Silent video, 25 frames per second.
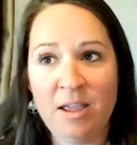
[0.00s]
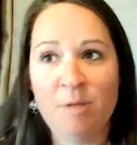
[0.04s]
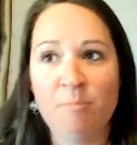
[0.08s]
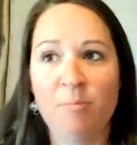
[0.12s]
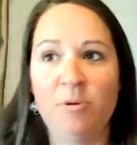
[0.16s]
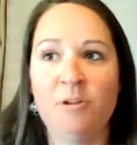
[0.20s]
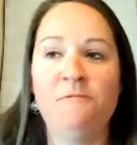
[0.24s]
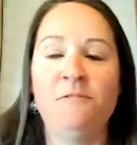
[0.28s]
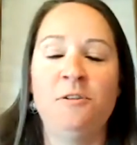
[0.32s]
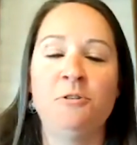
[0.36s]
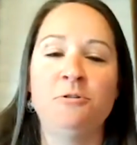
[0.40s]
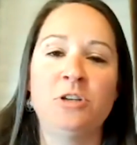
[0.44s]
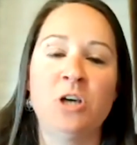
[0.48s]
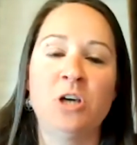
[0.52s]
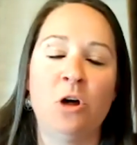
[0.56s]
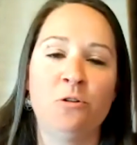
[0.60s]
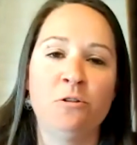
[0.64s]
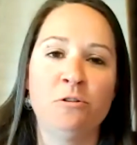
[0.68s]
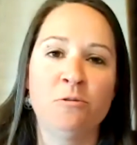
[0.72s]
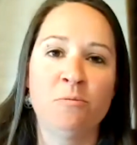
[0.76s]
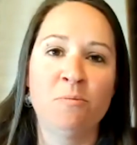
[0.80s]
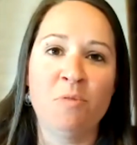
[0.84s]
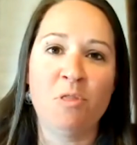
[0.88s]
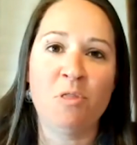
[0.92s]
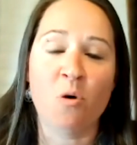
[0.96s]
but if you tell
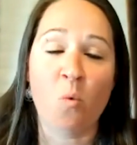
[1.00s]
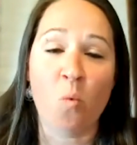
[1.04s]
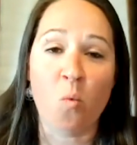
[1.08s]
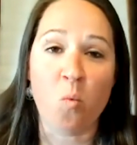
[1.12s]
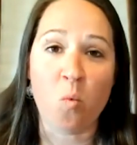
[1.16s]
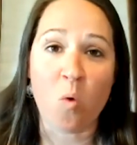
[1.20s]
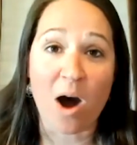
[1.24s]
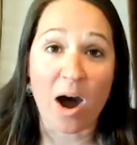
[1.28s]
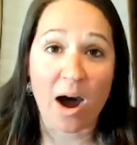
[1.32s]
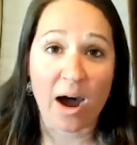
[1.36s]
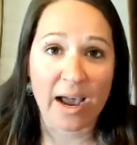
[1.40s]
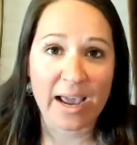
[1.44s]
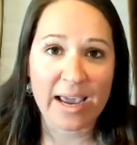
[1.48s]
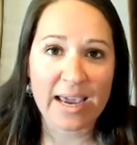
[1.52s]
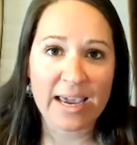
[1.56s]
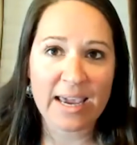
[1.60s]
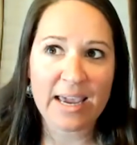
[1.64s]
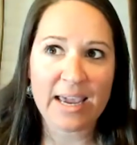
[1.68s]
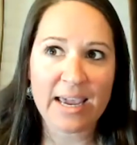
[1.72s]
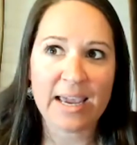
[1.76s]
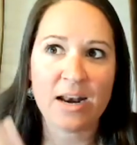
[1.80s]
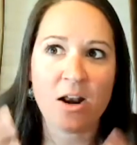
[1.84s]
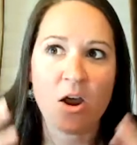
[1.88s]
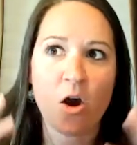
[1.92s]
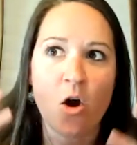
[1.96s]
them the why,
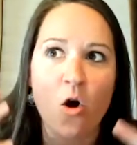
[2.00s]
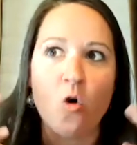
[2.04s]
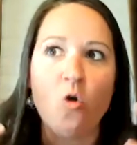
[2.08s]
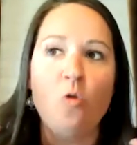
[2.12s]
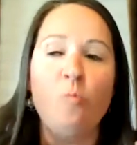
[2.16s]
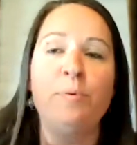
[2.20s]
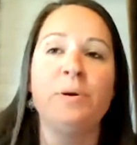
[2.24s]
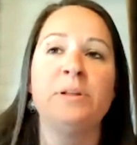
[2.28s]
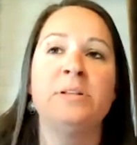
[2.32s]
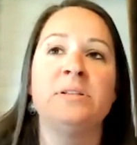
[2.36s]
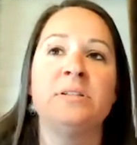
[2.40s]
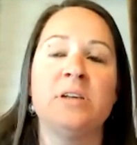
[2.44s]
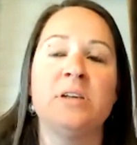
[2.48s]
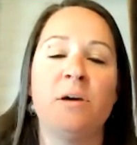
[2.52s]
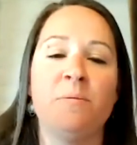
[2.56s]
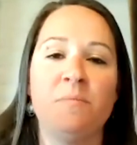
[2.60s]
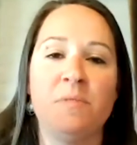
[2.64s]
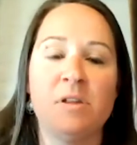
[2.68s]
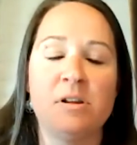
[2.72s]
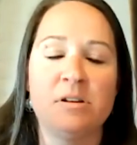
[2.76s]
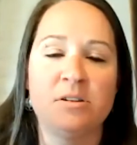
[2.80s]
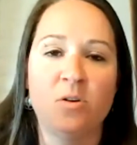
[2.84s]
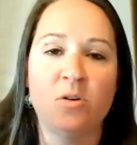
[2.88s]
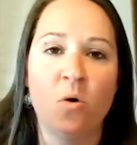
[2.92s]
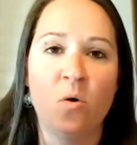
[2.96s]
it opens up
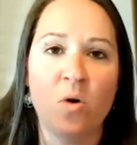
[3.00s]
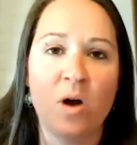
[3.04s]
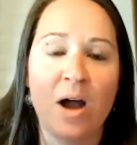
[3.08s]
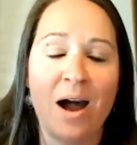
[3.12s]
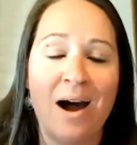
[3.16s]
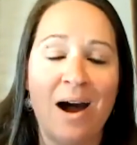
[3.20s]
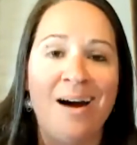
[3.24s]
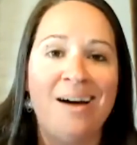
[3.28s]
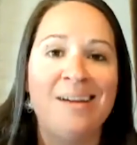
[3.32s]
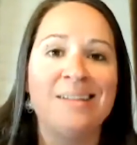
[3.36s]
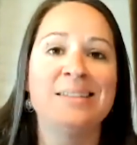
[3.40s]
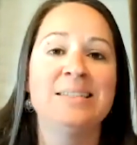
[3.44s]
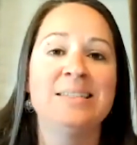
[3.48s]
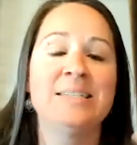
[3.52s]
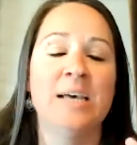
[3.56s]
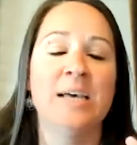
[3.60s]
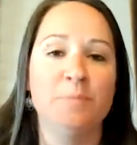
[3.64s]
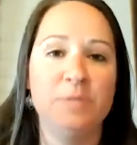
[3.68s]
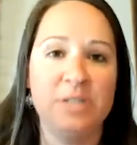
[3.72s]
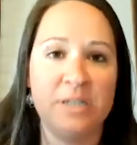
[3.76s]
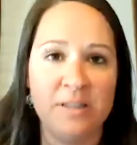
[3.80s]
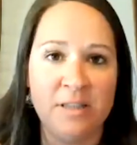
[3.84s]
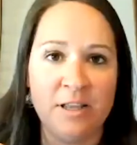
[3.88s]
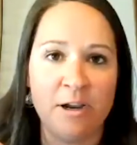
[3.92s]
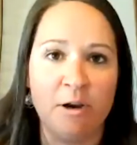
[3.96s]
this whole
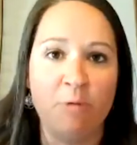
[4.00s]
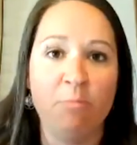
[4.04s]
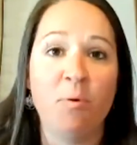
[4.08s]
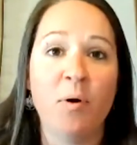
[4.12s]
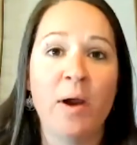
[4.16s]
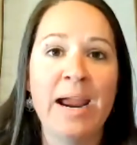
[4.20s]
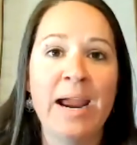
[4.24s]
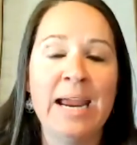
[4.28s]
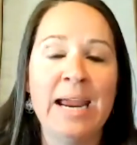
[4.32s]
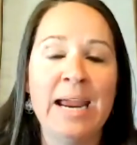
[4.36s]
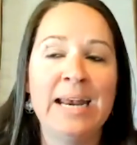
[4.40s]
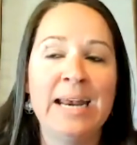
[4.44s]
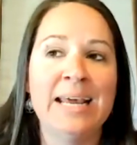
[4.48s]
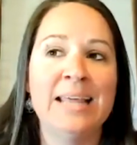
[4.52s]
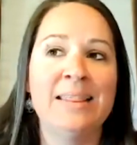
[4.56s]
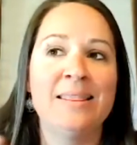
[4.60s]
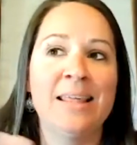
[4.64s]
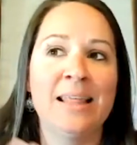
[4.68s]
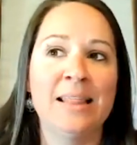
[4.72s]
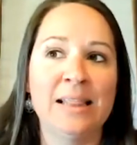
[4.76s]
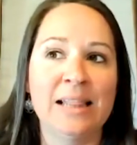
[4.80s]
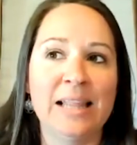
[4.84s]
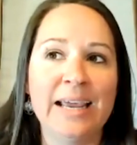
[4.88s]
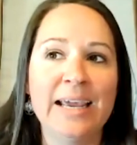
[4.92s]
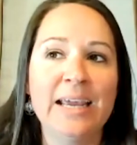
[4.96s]
concept in their brain, and
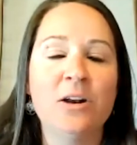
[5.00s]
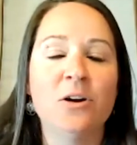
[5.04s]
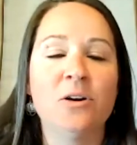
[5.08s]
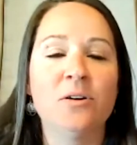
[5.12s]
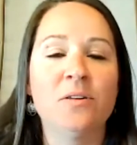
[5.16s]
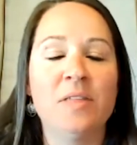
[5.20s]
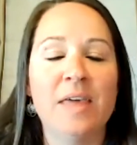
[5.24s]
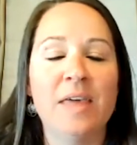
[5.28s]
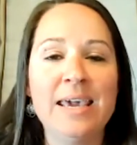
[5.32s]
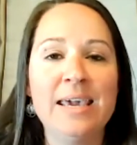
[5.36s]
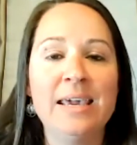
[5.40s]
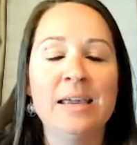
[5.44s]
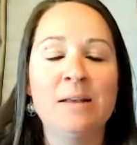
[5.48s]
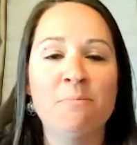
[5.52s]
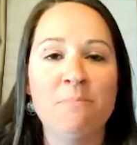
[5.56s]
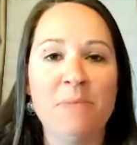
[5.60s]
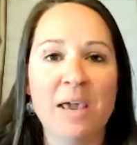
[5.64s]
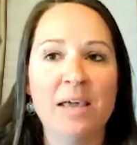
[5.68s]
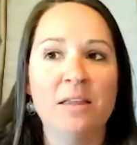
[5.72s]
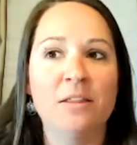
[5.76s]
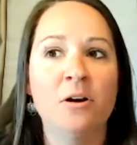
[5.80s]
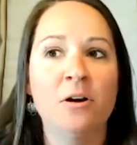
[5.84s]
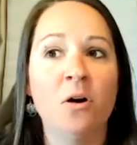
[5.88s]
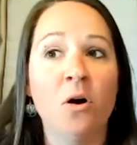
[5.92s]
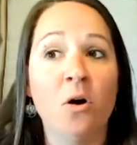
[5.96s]
then later they can
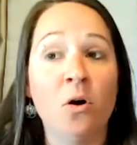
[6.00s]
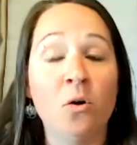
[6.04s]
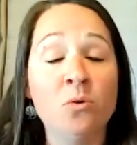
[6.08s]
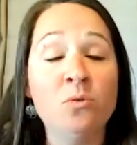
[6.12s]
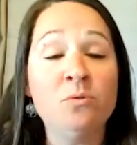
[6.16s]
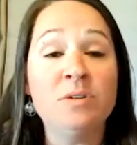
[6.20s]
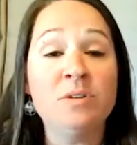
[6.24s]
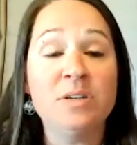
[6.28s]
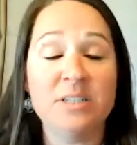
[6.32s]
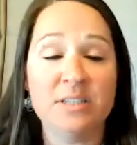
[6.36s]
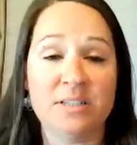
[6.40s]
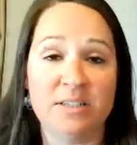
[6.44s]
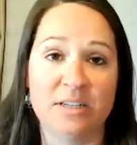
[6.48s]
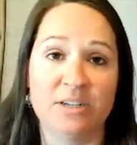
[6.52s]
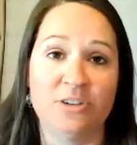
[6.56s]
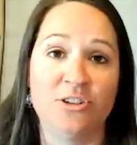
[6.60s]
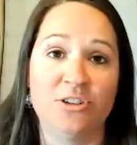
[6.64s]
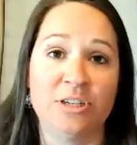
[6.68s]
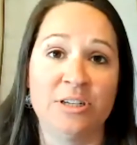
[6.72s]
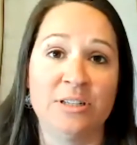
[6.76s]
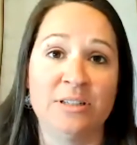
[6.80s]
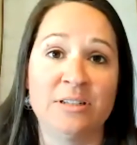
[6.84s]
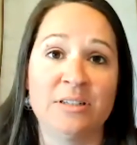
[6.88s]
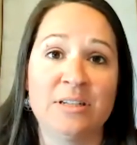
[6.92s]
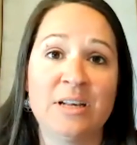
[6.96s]
make their own
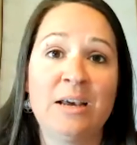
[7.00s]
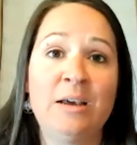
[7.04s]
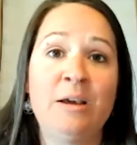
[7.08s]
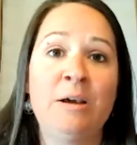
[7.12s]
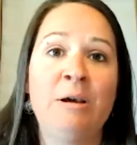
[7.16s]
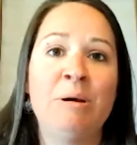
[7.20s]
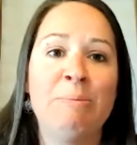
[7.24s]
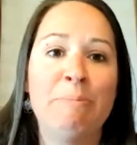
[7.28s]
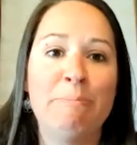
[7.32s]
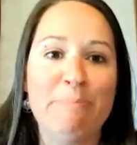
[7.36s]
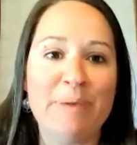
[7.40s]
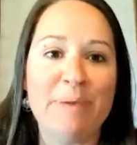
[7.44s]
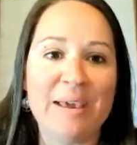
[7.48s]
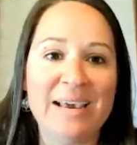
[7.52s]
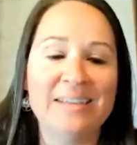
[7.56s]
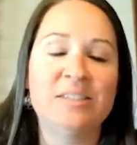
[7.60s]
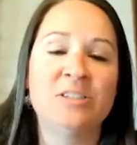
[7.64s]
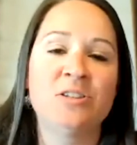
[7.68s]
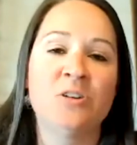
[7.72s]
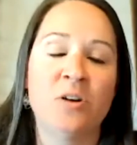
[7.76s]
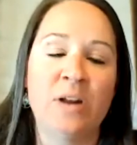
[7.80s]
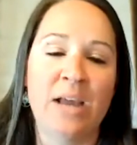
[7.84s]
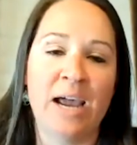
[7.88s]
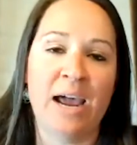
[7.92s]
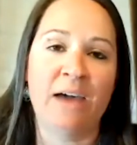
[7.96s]
decisions
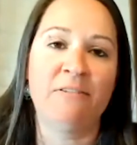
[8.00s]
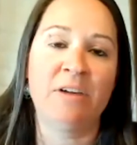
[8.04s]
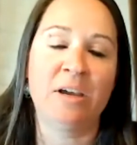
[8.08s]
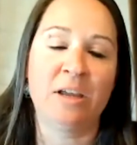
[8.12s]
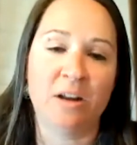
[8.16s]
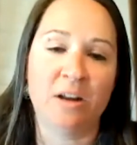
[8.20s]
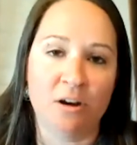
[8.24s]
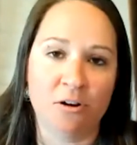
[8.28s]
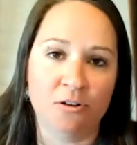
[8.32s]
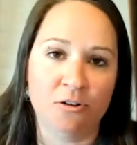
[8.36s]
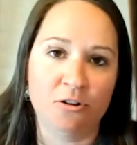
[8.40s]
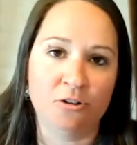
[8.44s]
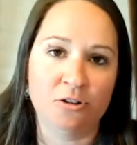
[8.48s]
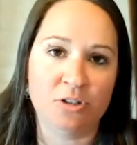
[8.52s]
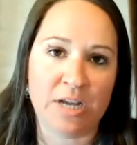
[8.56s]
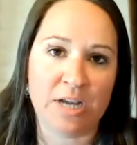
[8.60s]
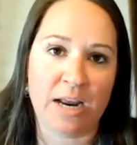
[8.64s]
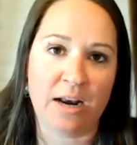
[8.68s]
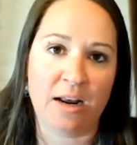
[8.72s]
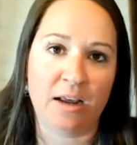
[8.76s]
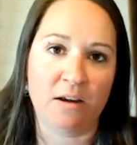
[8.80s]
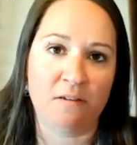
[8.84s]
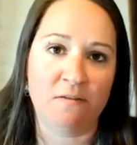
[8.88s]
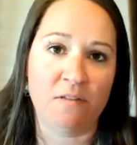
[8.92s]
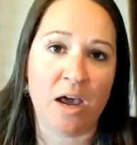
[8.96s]
based on having an
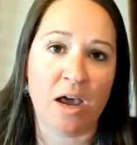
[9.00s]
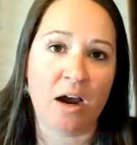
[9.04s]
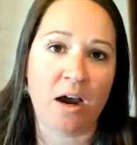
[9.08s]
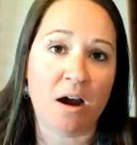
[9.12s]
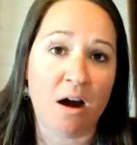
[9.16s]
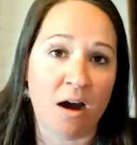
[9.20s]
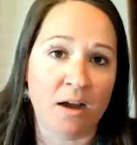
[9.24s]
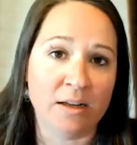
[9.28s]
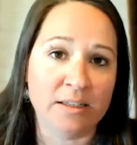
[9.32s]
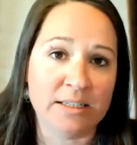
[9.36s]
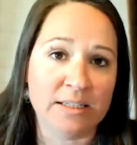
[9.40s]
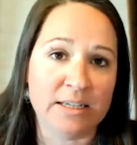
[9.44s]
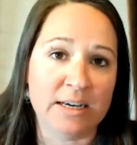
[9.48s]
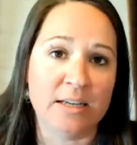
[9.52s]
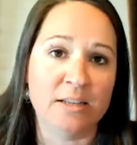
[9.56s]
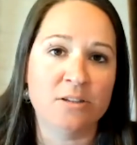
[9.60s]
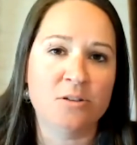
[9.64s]
understanding of that content.